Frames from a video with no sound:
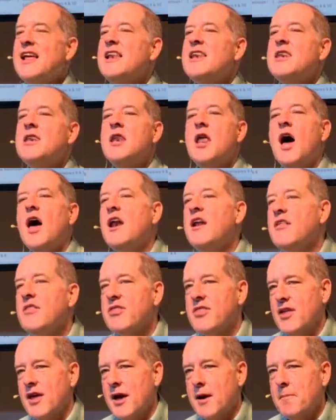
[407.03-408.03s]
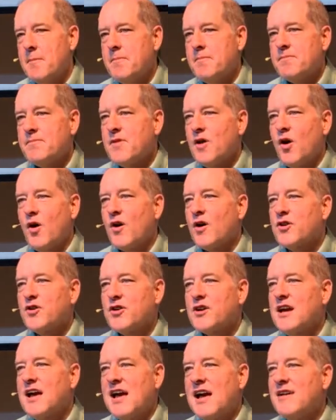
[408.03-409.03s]
None of them are
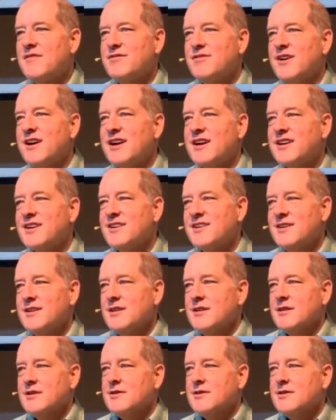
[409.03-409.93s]
going to have like